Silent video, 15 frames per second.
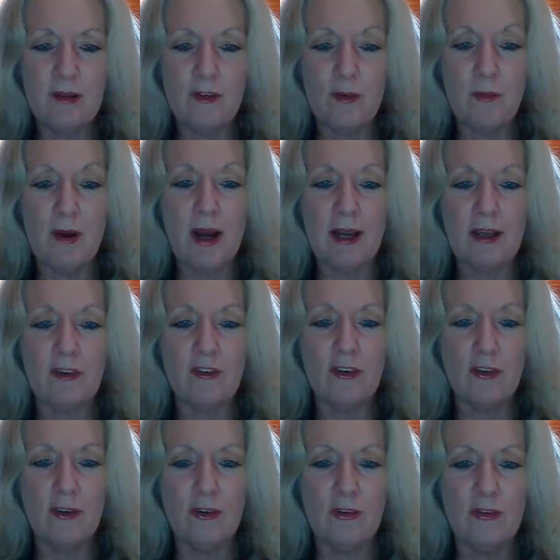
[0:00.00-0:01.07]
to market to
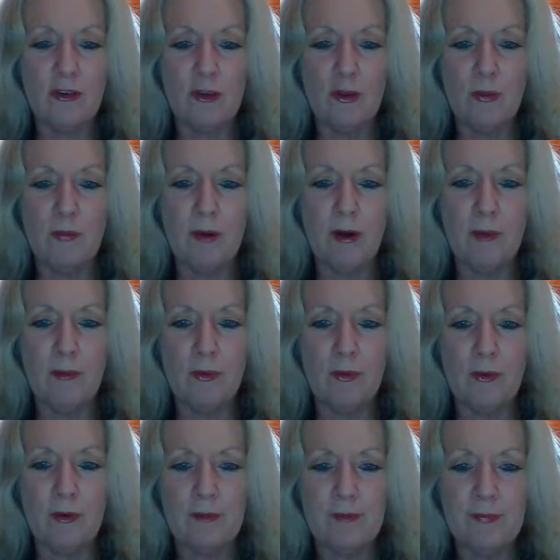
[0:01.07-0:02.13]
you so you will buy
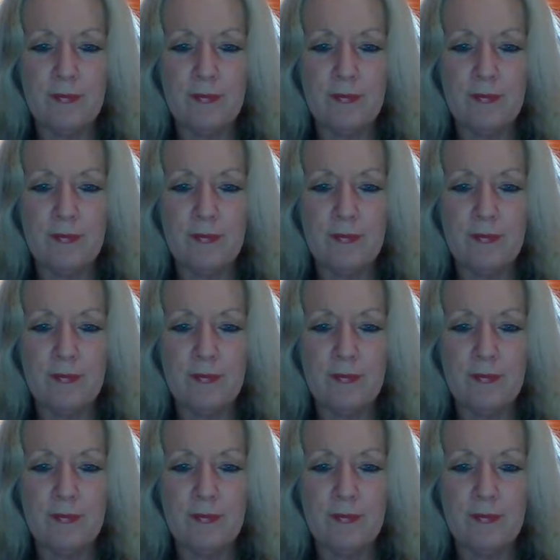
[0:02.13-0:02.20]
more.